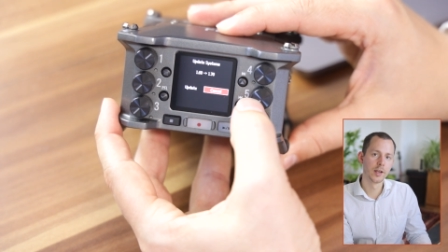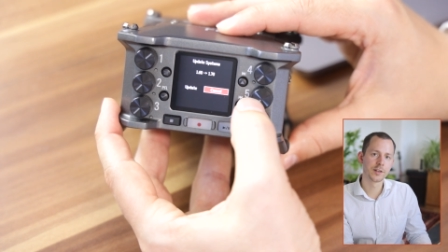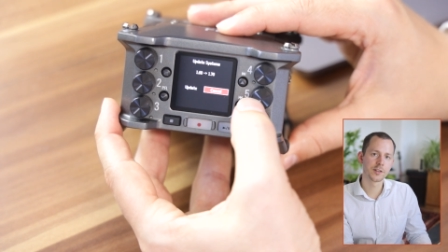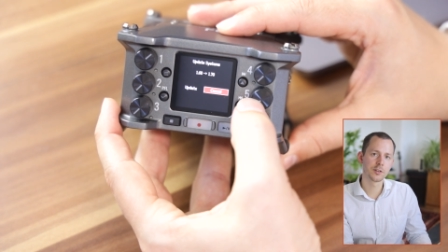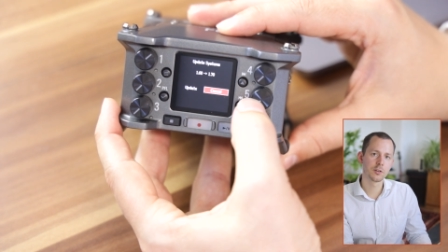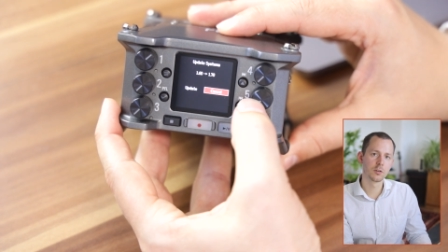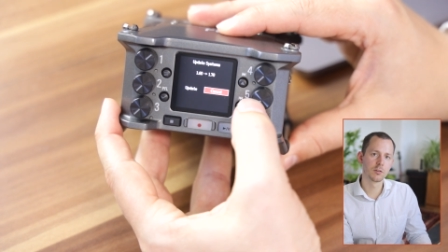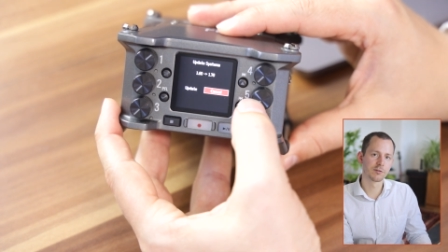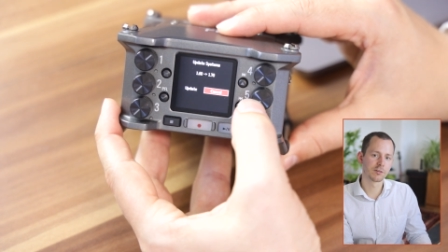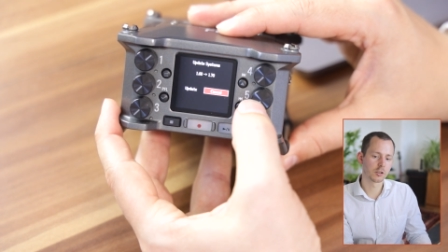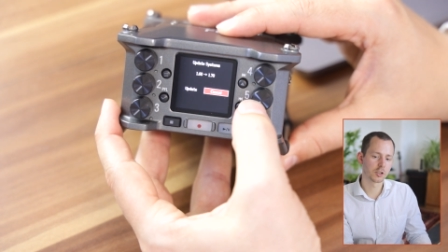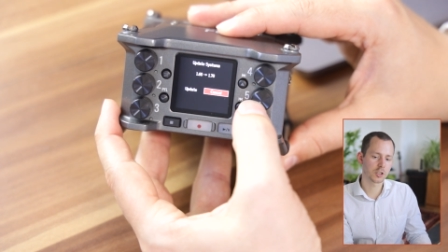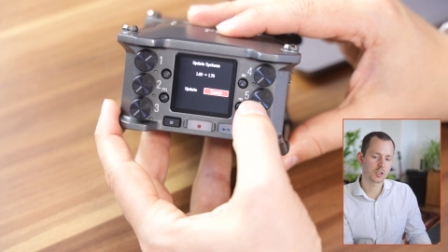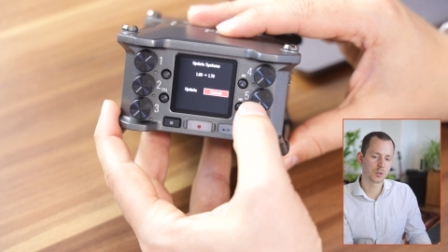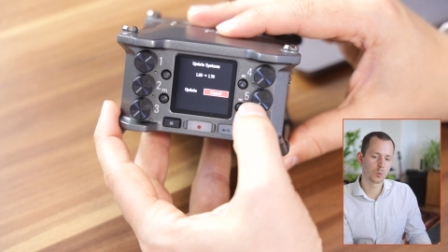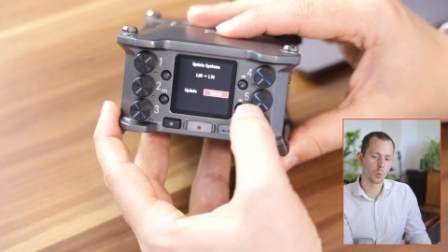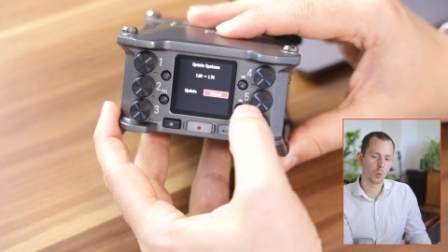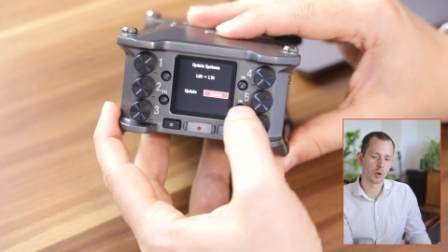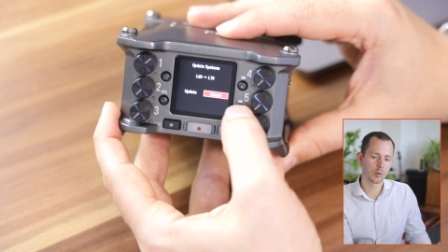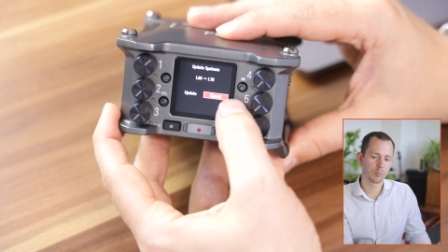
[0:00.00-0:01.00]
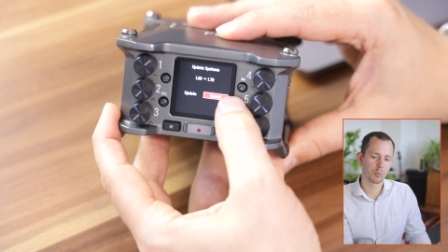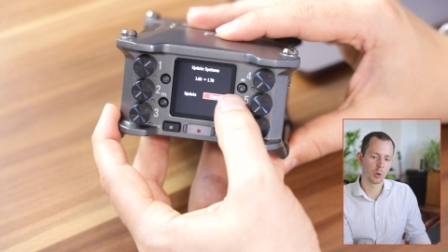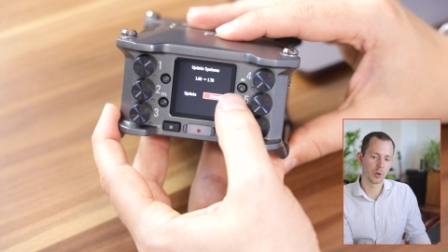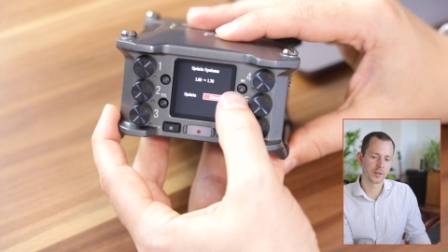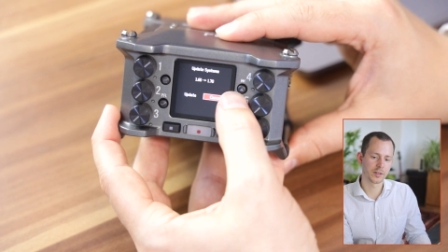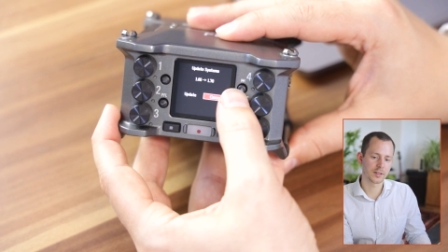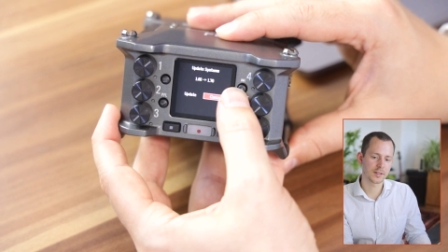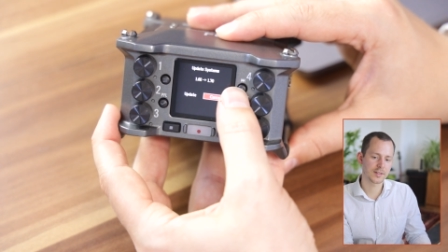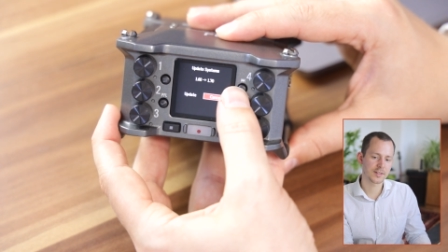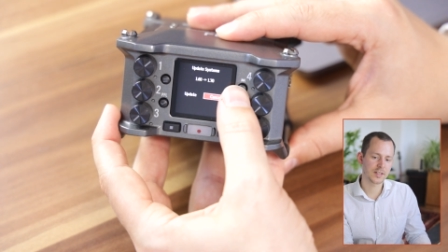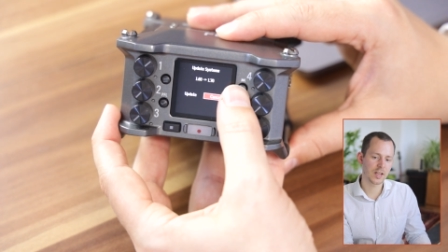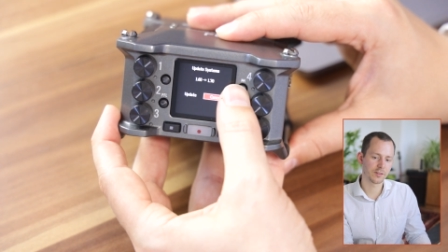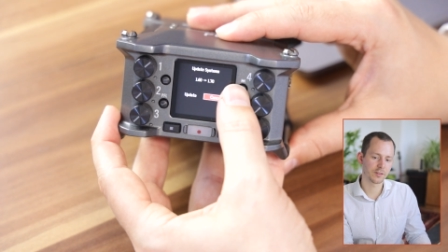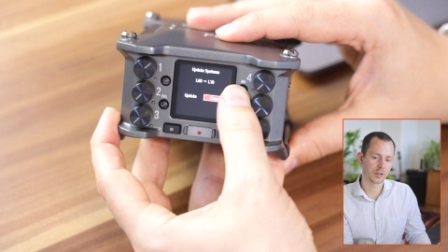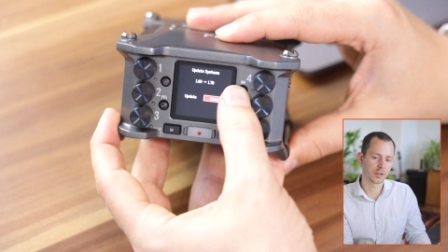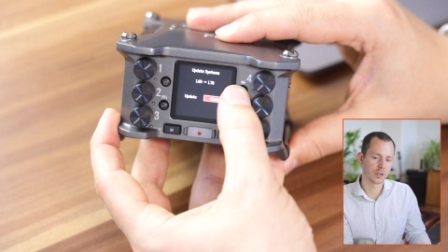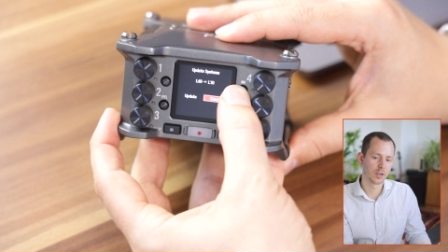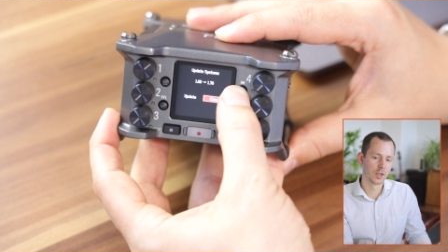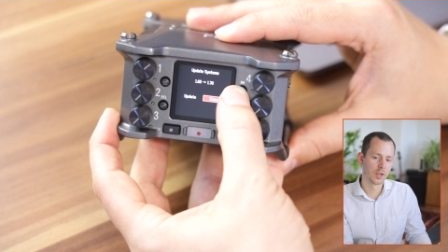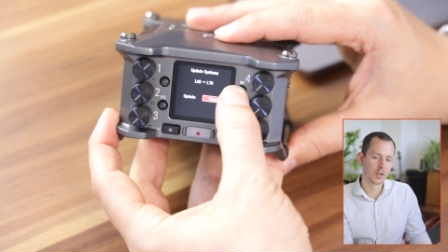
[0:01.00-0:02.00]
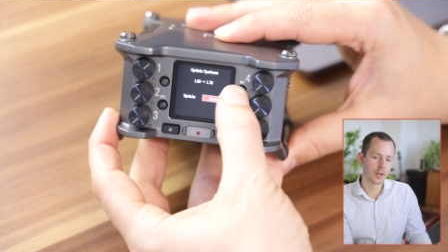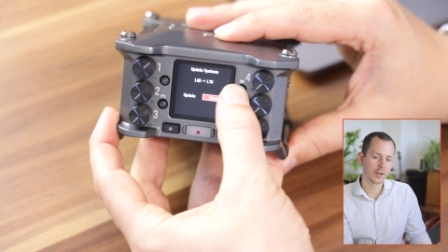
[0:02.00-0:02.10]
to version 1.7.